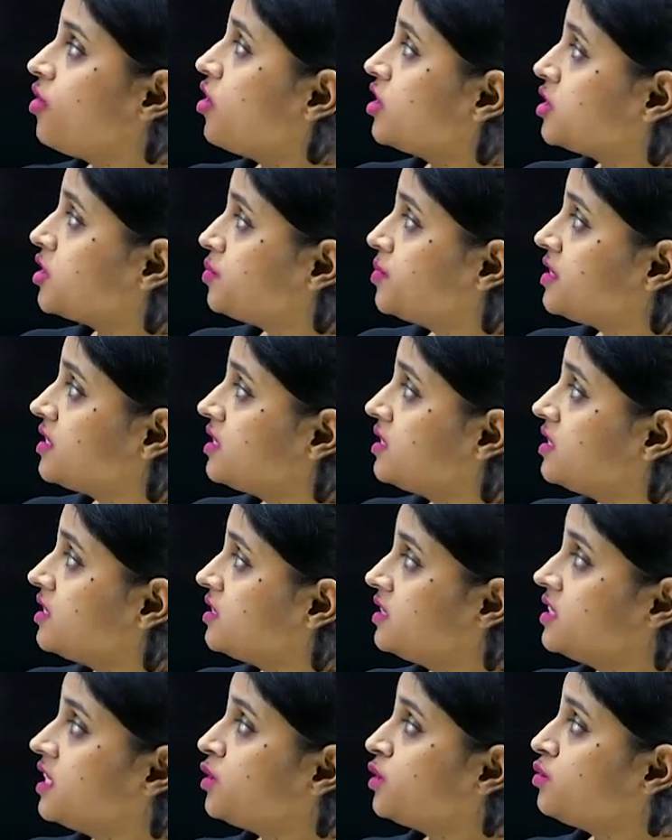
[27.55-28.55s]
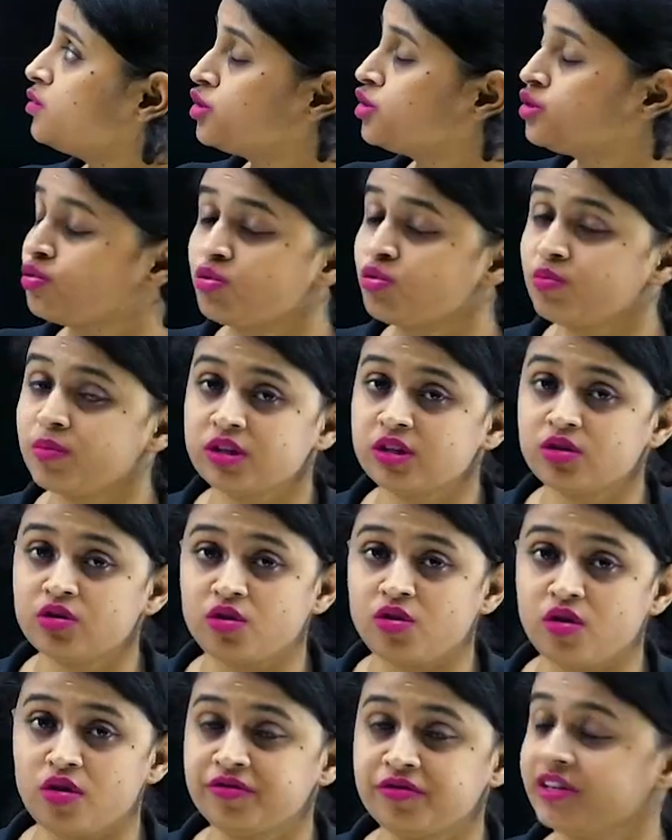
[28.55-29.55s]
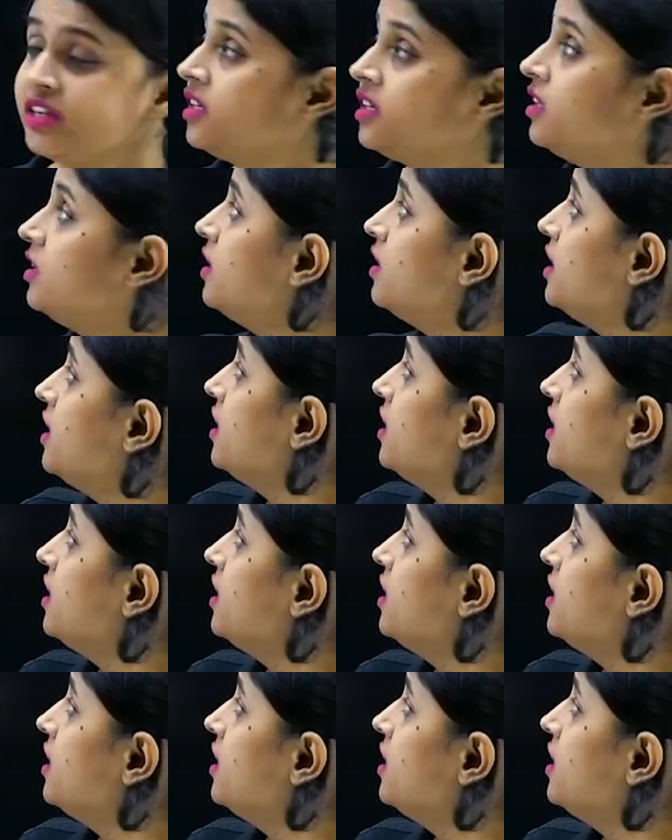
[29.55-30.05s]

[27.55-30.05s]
hospitality that was shown by the crofter,